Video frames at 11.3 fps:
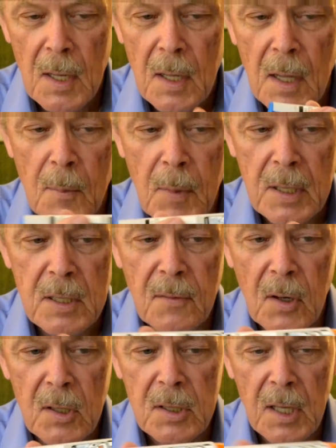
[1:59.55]
That makes it
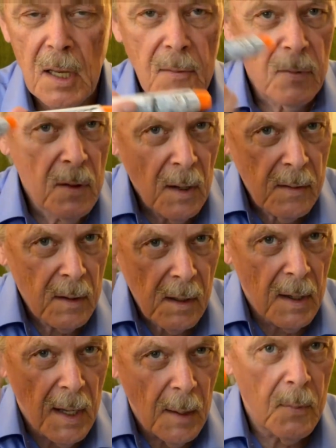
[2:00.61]
very safe. Nothing can
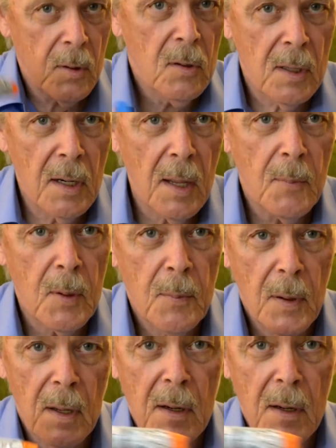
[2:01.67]
happen to that EpiPen